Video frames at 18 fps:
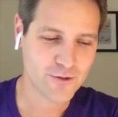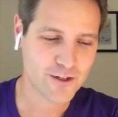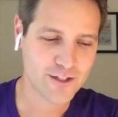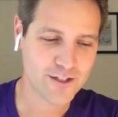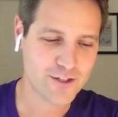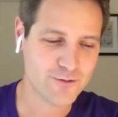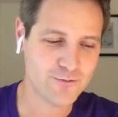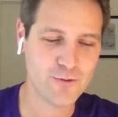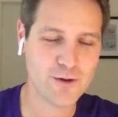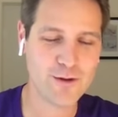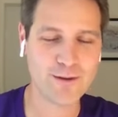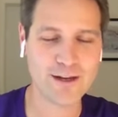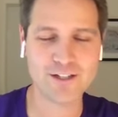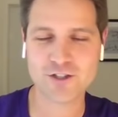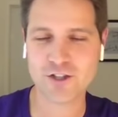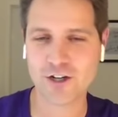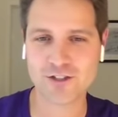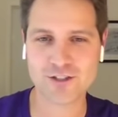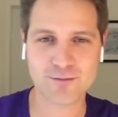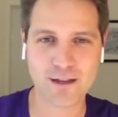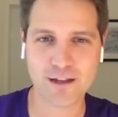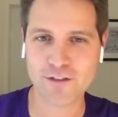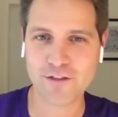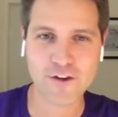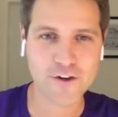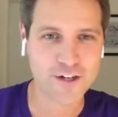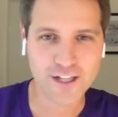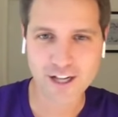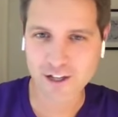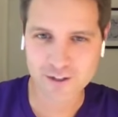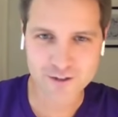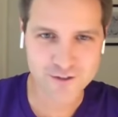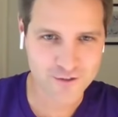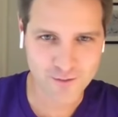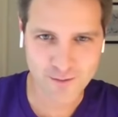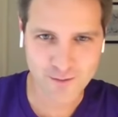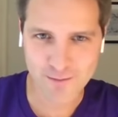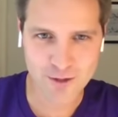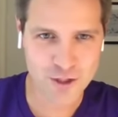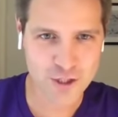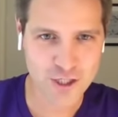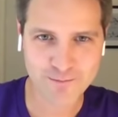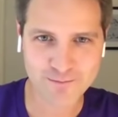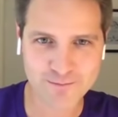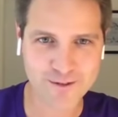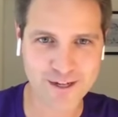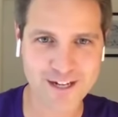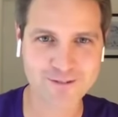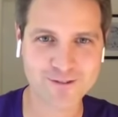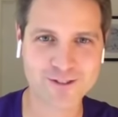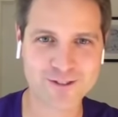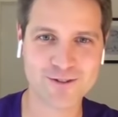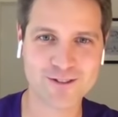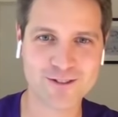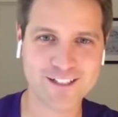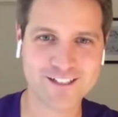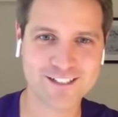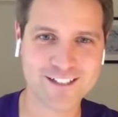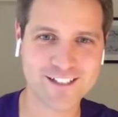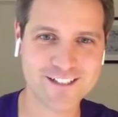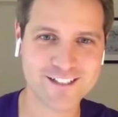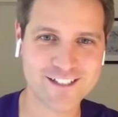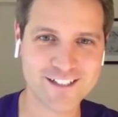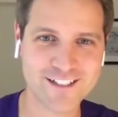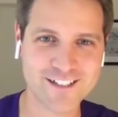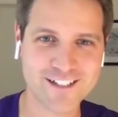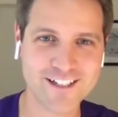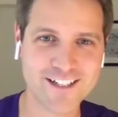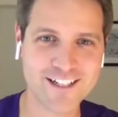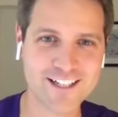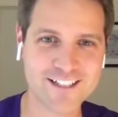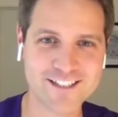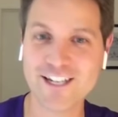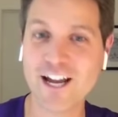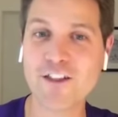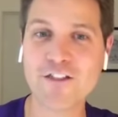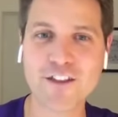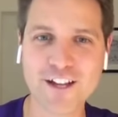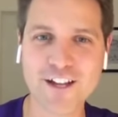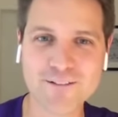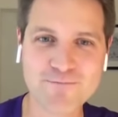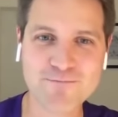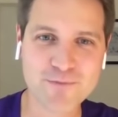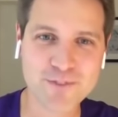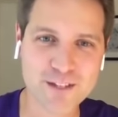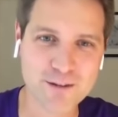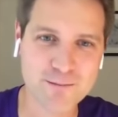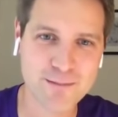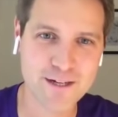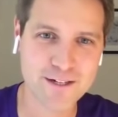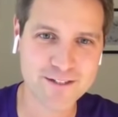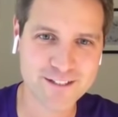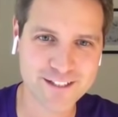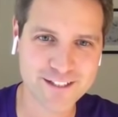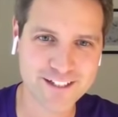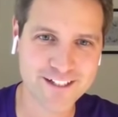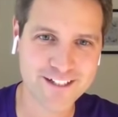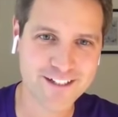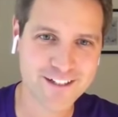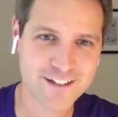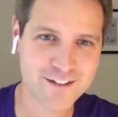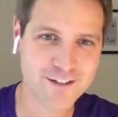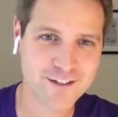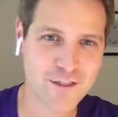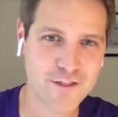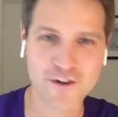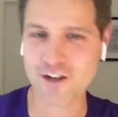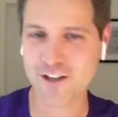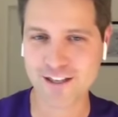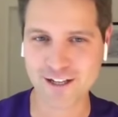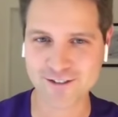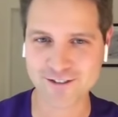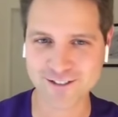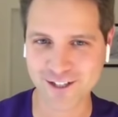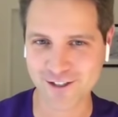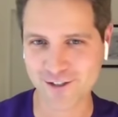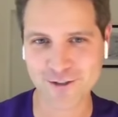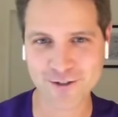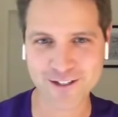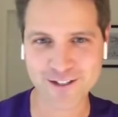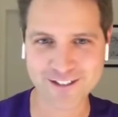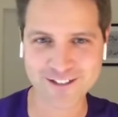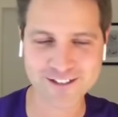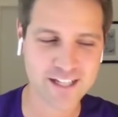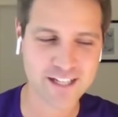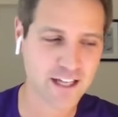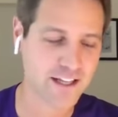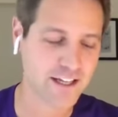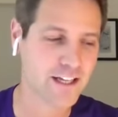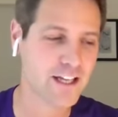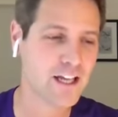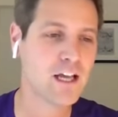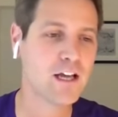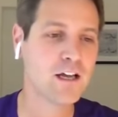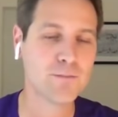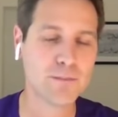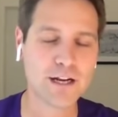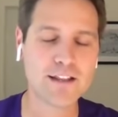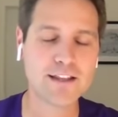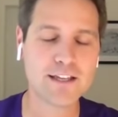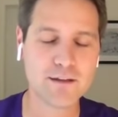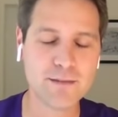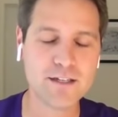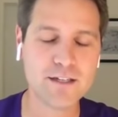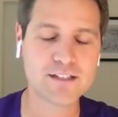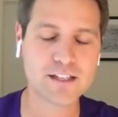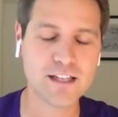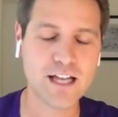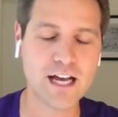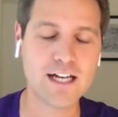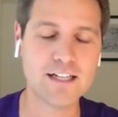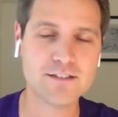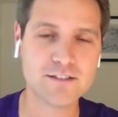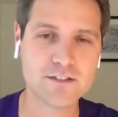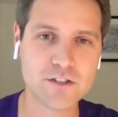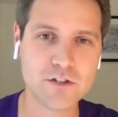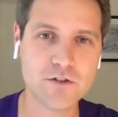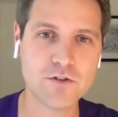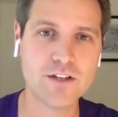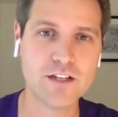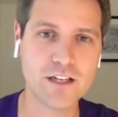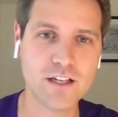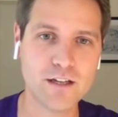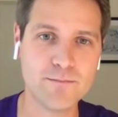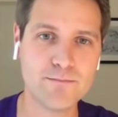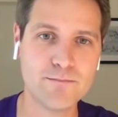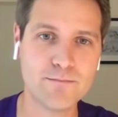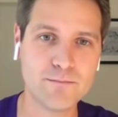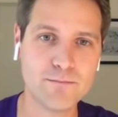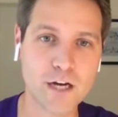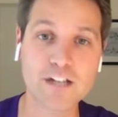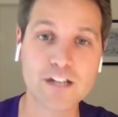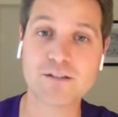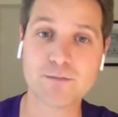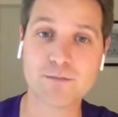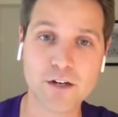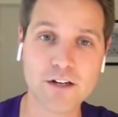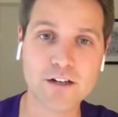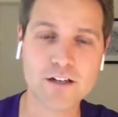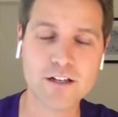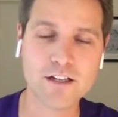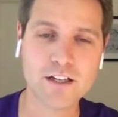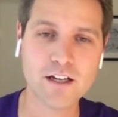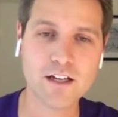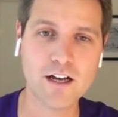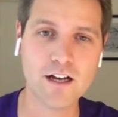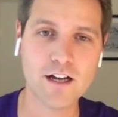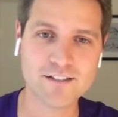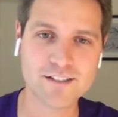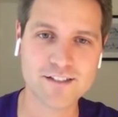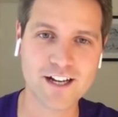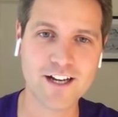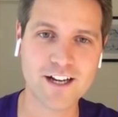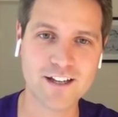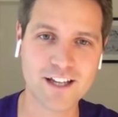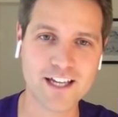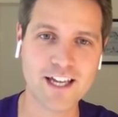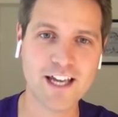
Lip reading: we might charge them like $30 for a membership, right? So it's nothing compared to the $30,000 unit they're selling. But I think it means a lot to the customer. It's kind of like,